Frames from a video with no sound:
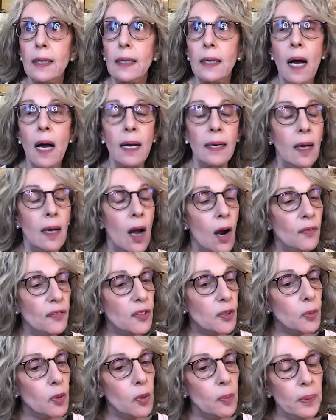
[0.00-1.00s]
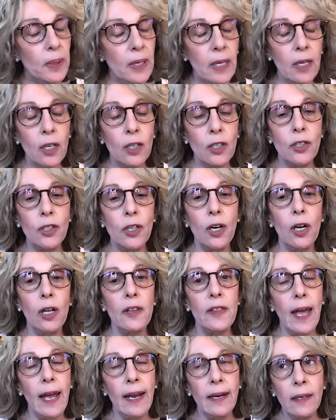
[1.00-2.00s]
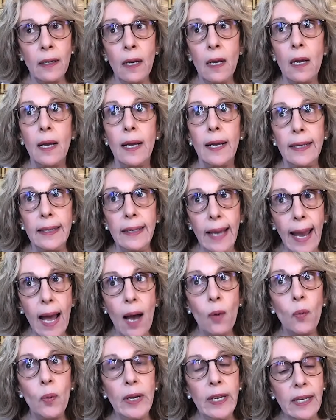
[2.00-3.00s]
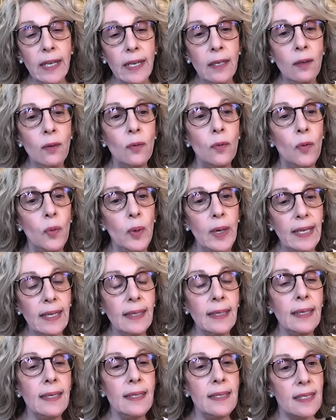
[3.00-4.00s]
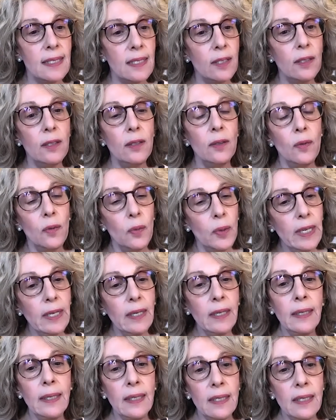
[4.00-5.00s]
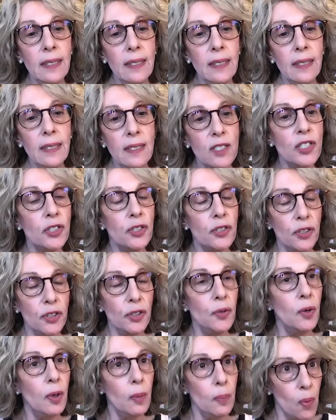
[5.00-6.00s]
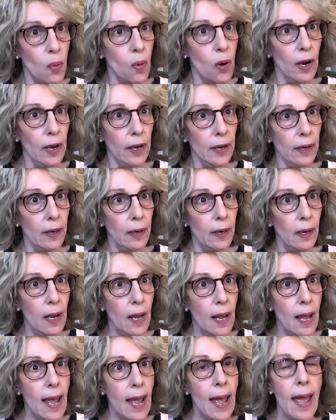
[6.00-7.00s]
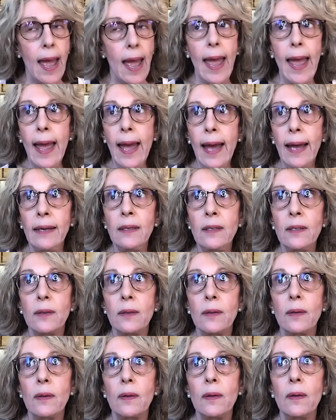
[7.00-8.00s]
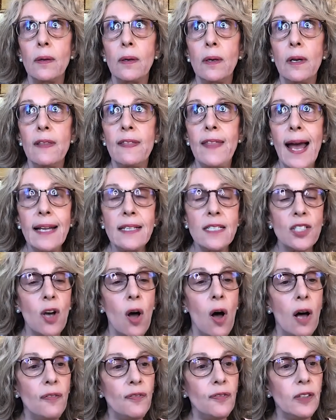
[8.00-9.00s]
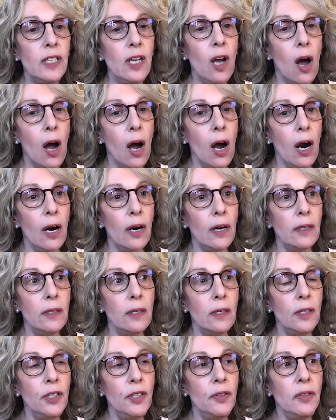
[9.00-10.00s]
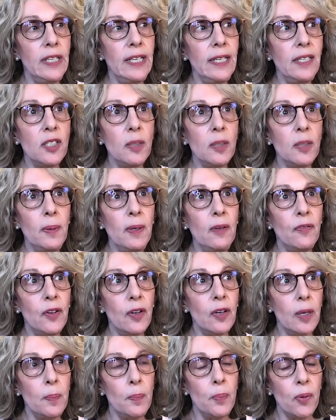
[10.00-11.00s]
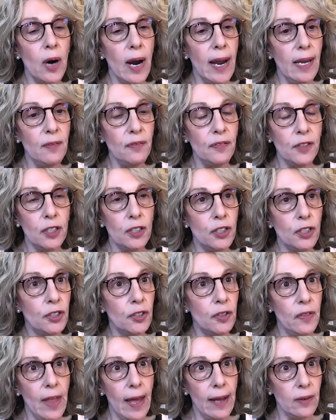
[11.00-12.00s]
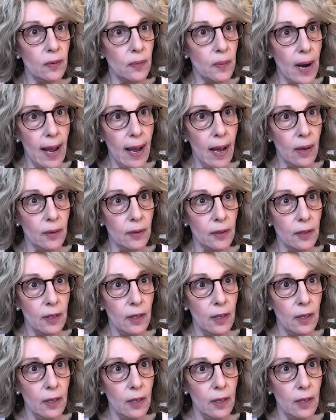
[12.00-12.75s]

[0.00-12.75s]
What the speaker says: uncomfortable being a girl, then we can consider you a boy. And that's awfully hard. You need to be very brave to turn that around.